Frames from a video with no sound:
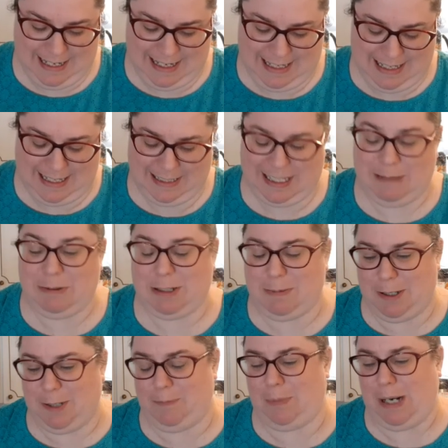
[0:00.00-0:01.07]
uh, a
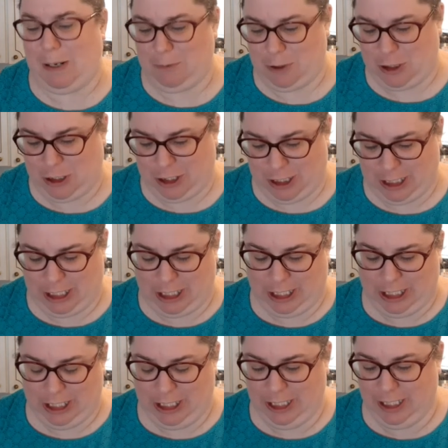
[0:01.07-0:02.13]
tablespoon of brown
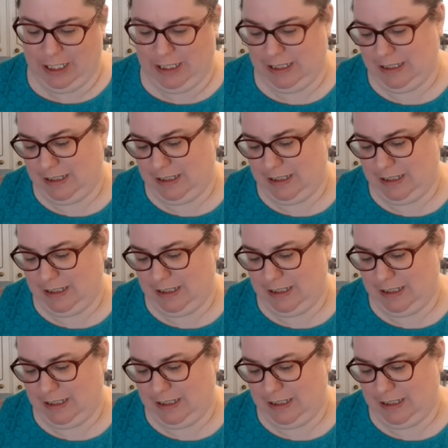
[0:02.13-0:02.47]
sugar.